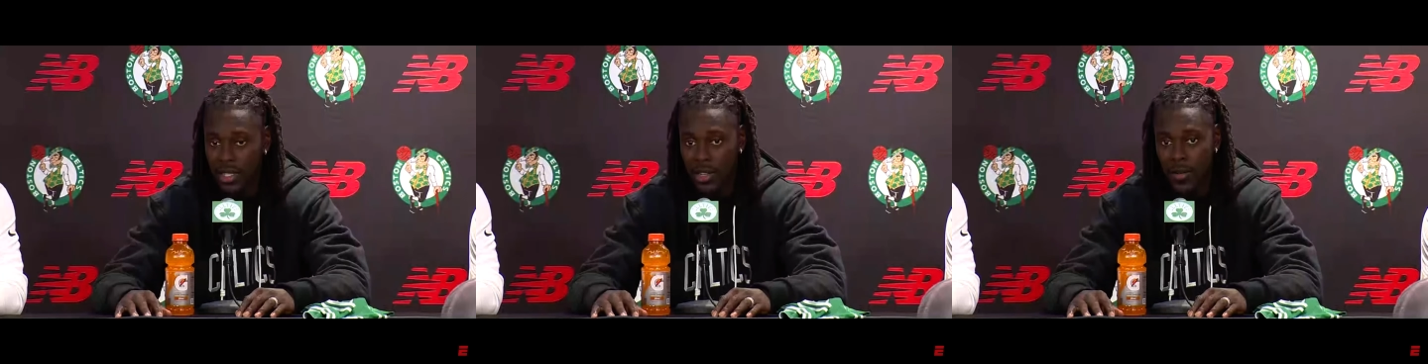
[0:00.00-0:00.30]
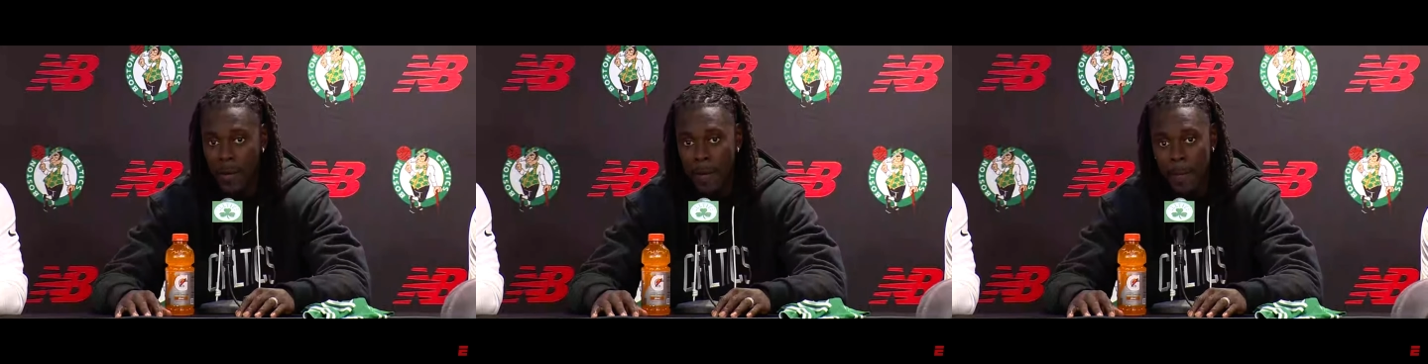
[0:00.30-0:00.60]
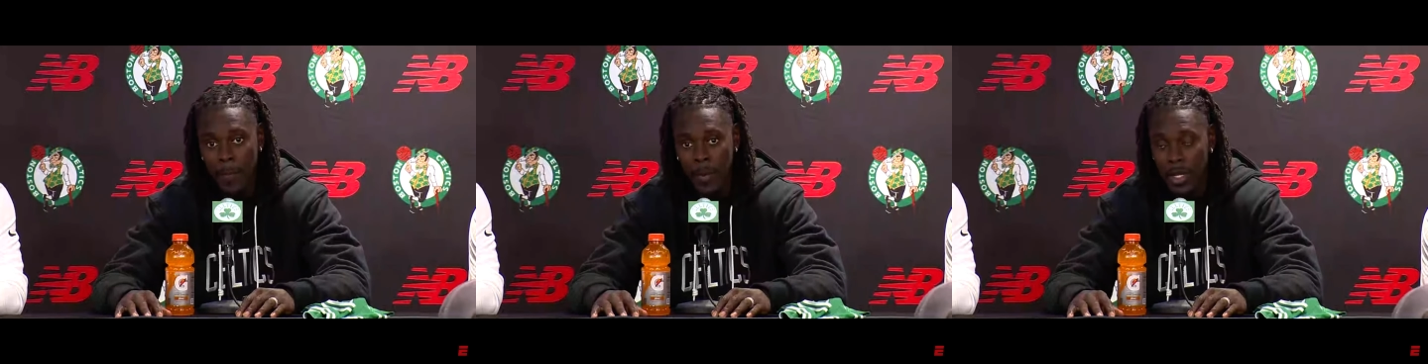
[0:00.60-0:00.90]
So
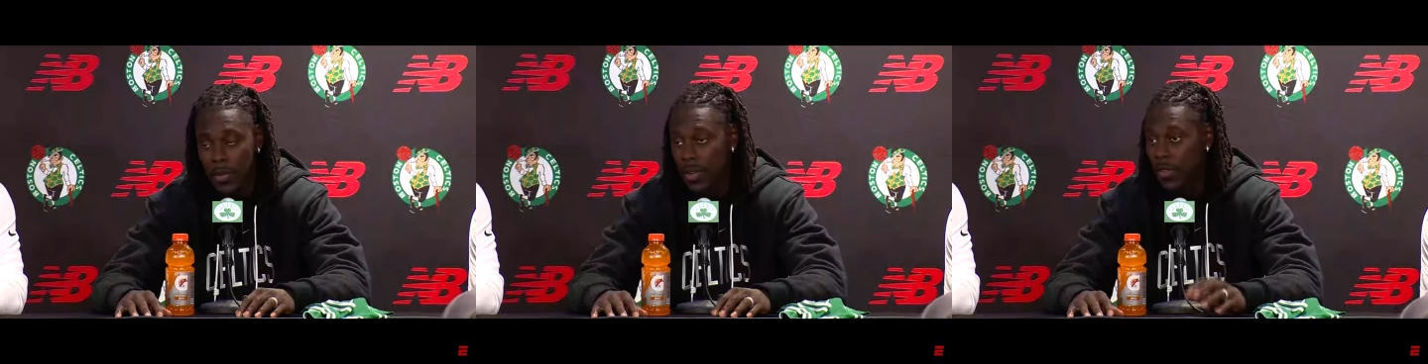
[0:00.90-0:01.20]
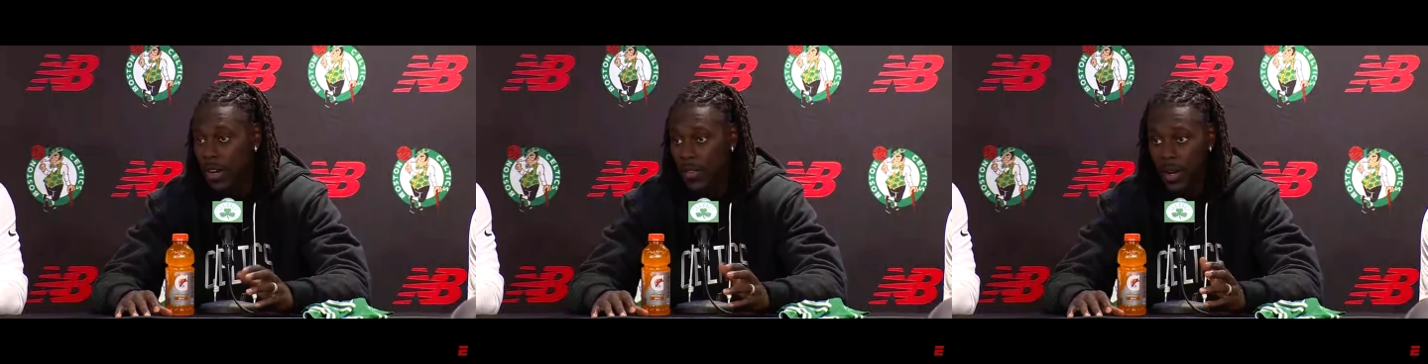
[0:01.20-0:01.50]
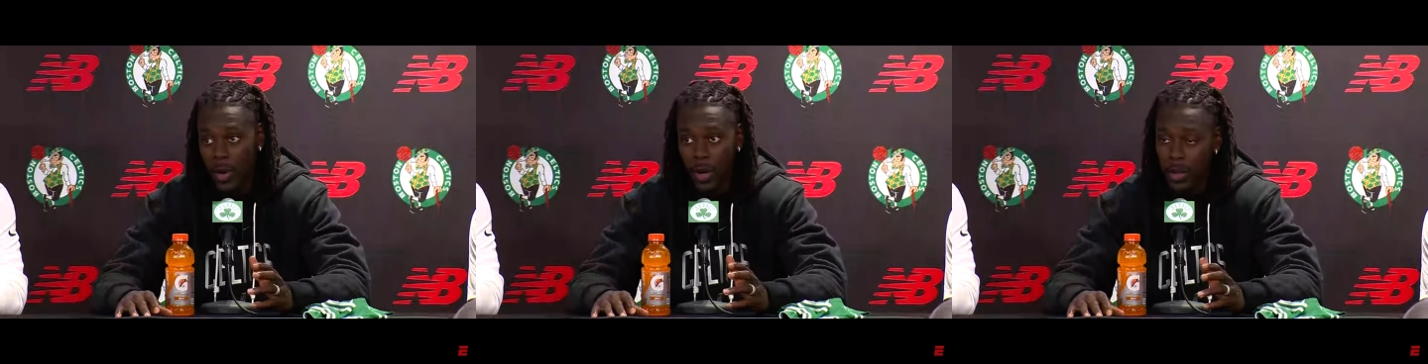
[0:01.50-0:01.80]
it's been very,
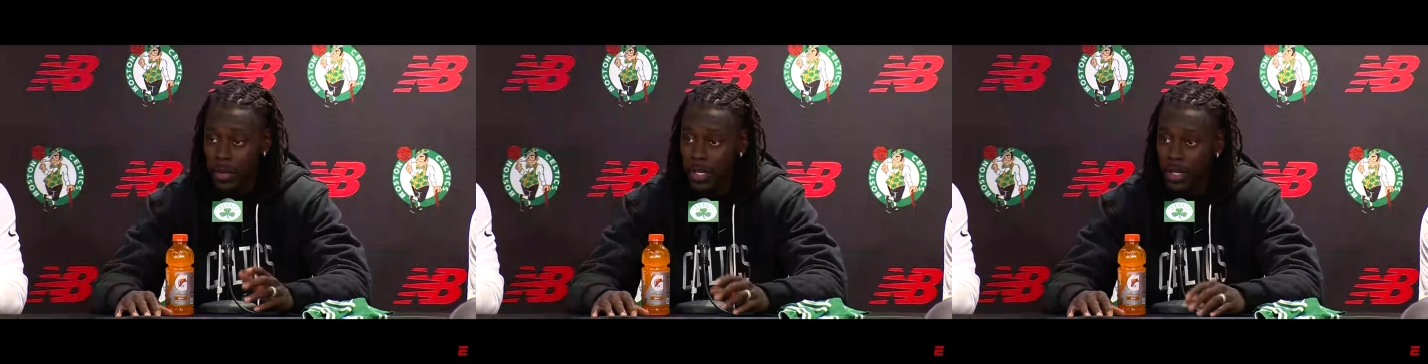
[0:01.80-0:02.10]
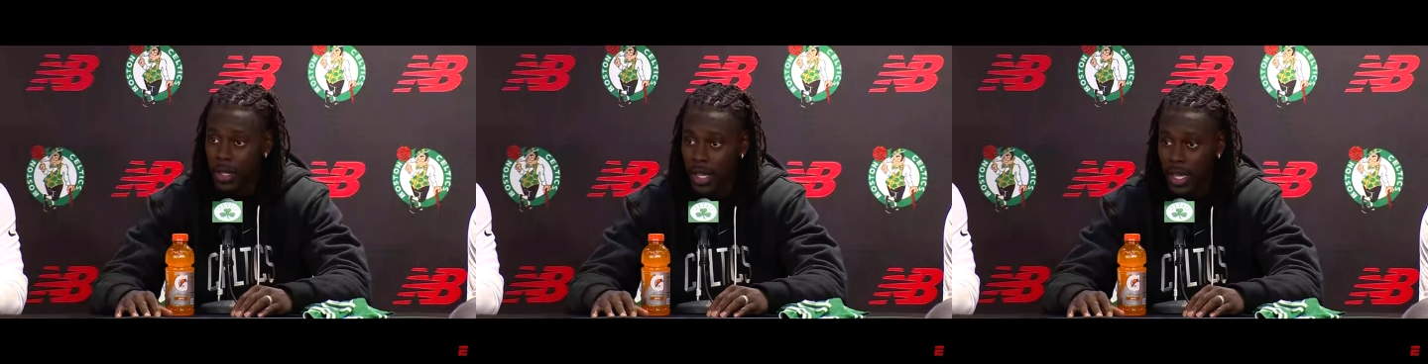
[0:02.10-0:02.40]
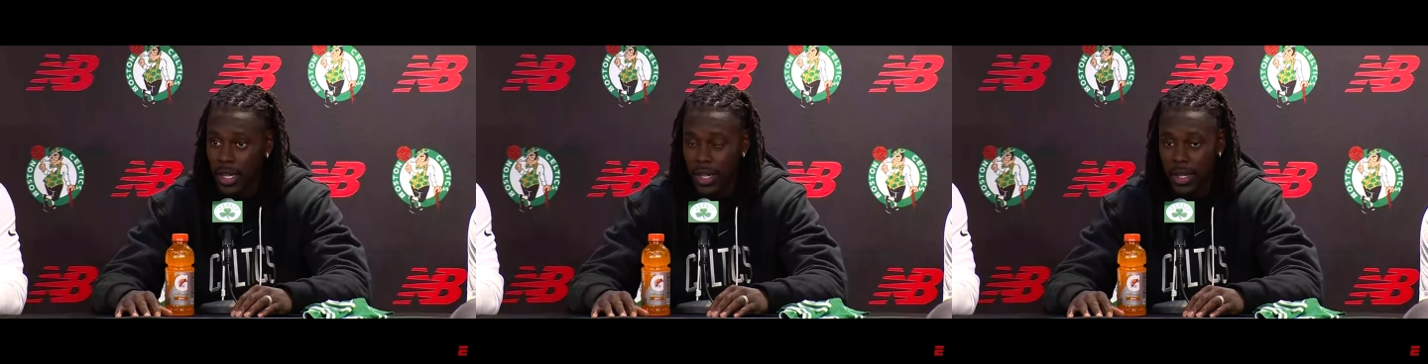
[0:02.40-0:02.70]
very welcoming,
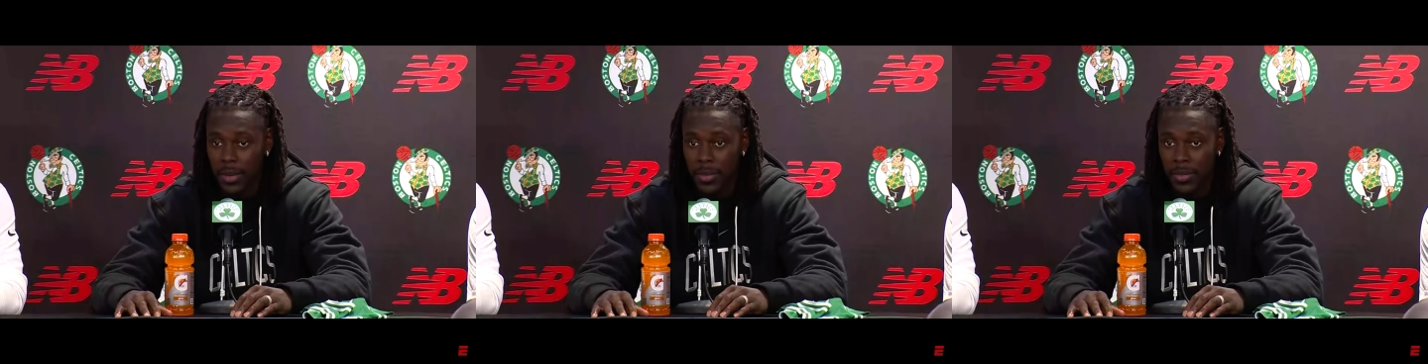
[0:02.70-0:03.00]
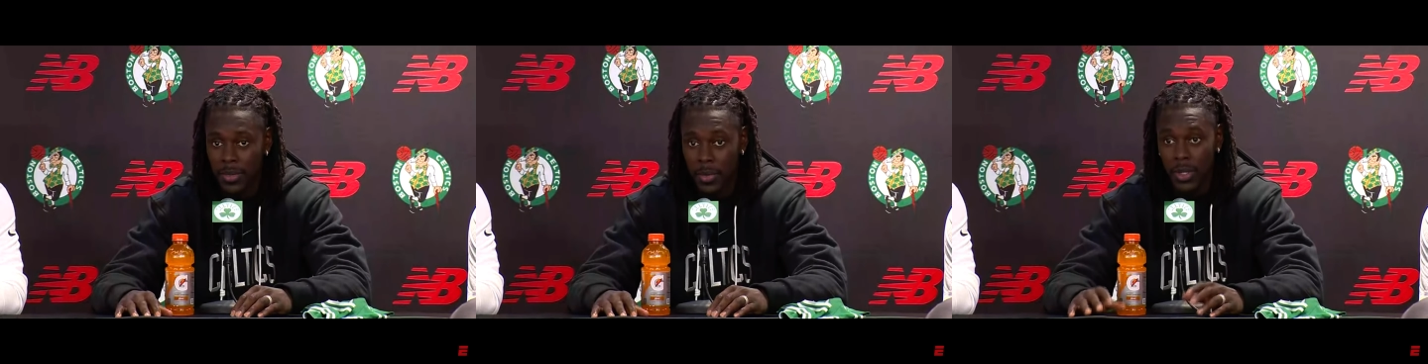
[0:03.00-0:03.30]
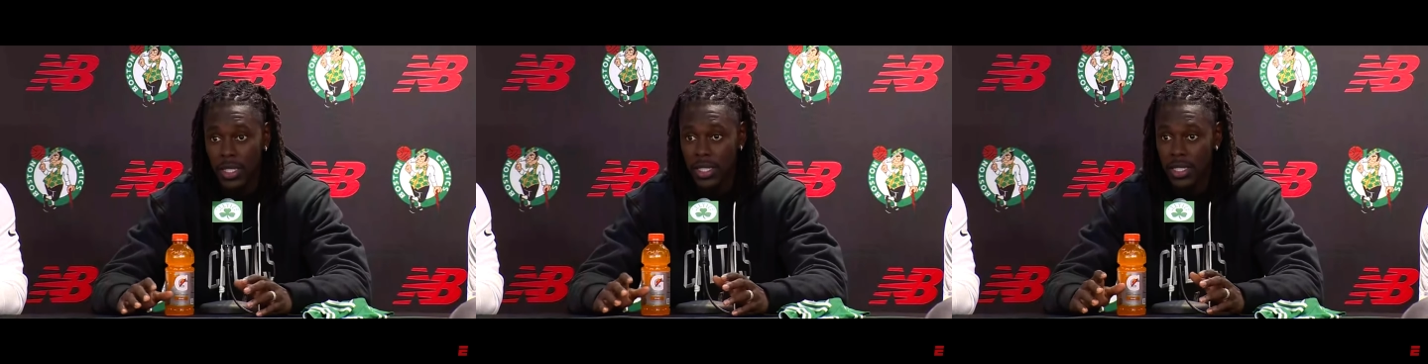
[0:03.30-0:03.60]
and um,
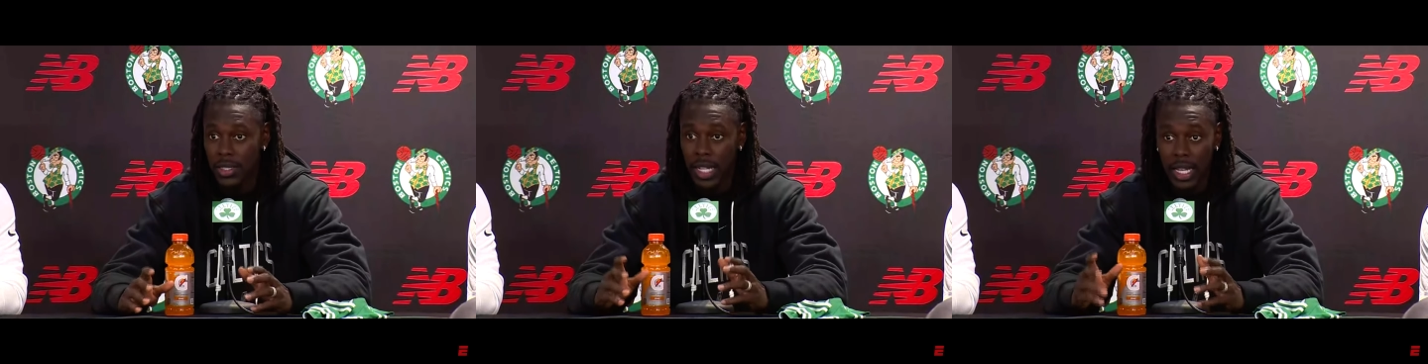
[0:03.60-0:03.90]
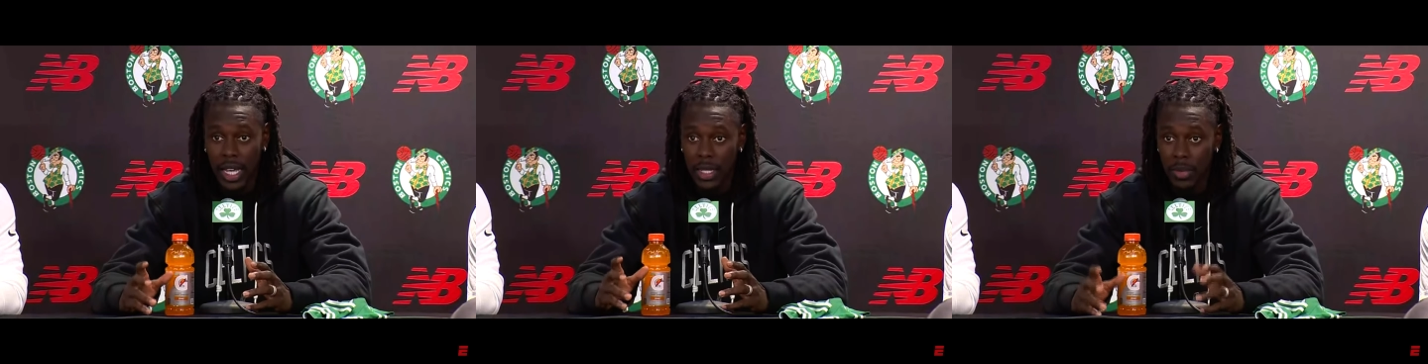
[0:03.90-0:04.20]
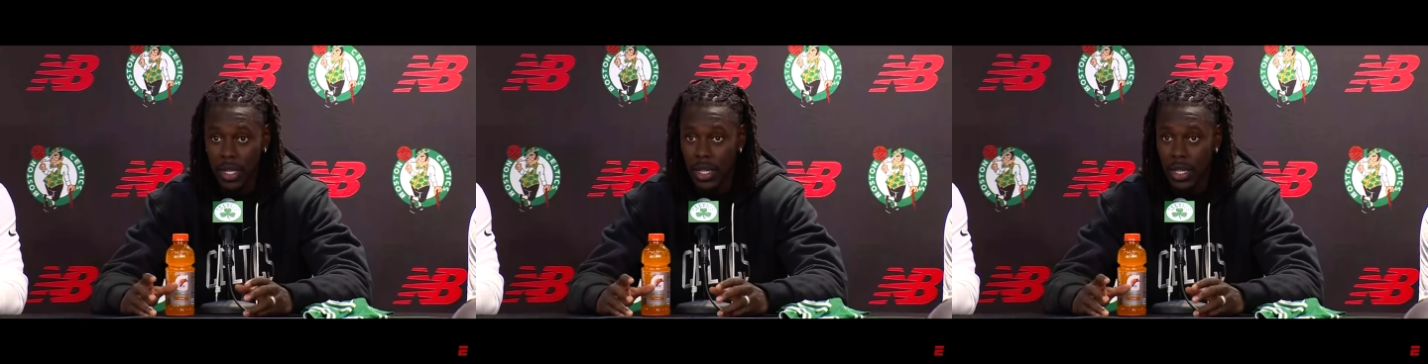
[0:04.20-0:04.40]
really just glad to be